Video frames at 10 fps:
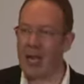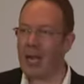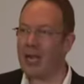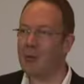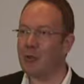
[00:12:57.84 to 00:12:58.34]

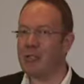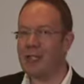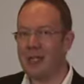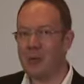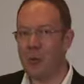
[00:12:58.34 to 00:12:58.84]
And I would
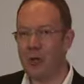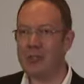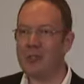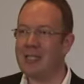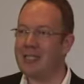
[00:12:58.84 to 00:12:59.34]

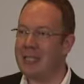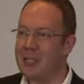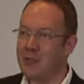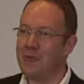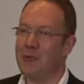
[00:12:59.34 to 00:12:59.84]
wish that
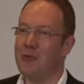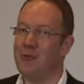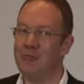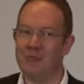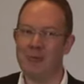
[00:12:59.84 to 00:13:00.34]
each of
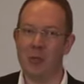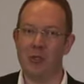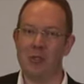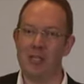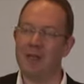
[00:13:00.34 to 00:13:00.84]
you, when
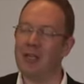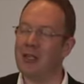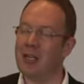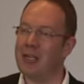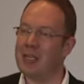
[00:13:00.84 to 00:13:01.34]
you leave in
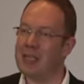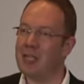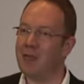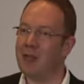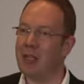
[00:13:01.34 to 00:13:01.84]
the
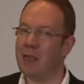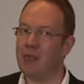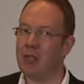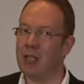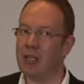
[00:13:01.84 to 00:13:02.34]
end of the day
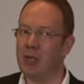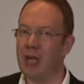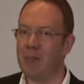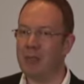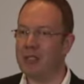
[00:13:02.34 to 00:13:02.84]
3, that you
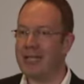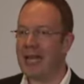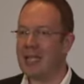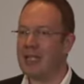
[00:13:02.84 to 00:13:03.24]
have built at